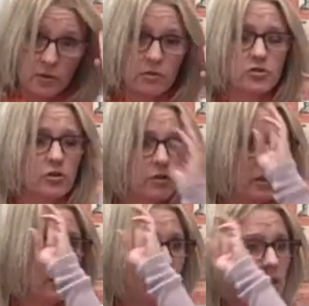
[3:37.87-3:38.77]
in our journey.
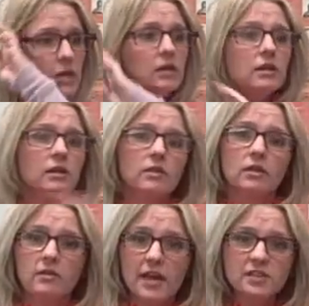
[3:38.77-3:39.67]
The
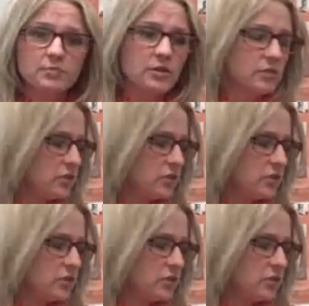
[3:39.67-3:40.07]
last bit